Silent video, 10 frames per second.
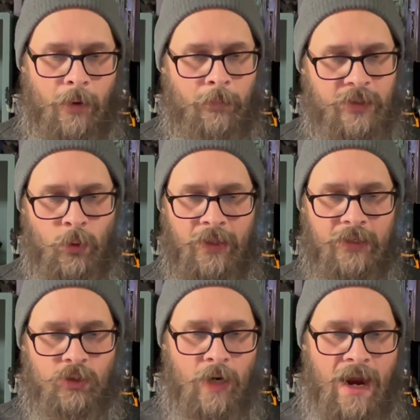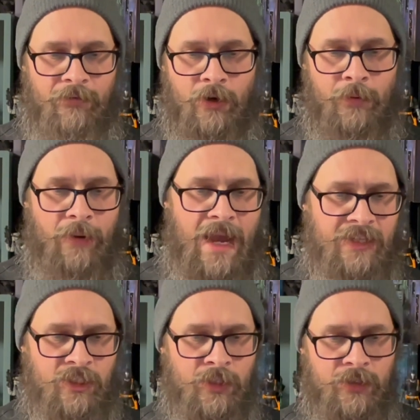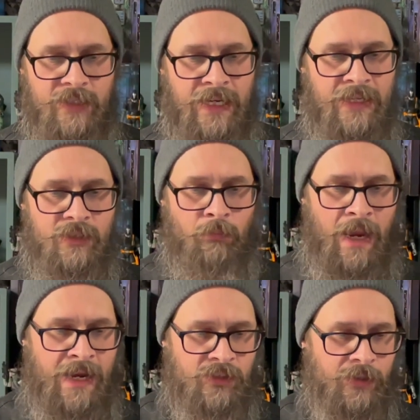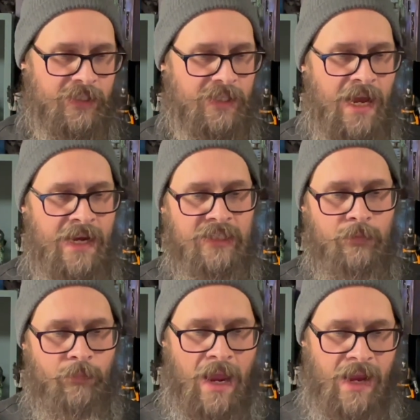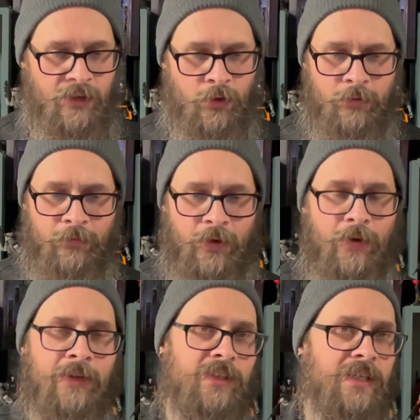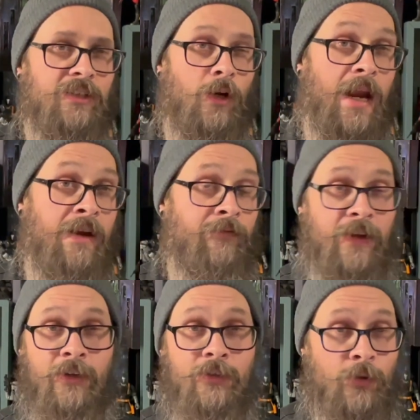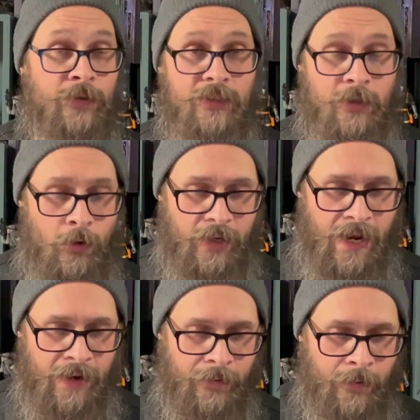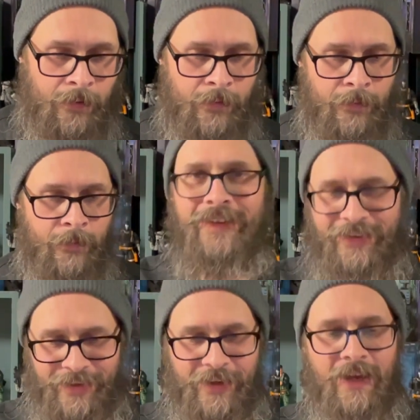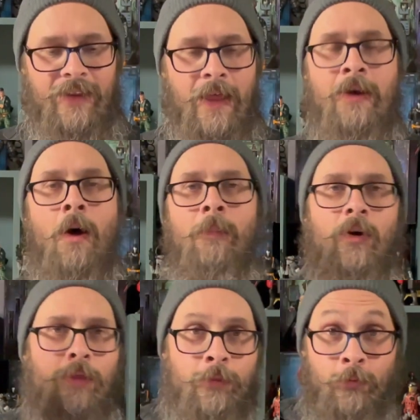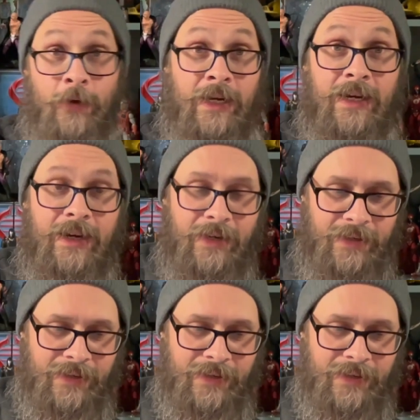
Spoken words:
Between the driver and passenger seats, pegs on the sides and back, you could fit around 6 or 8 figures on the Snowcat. And then number three,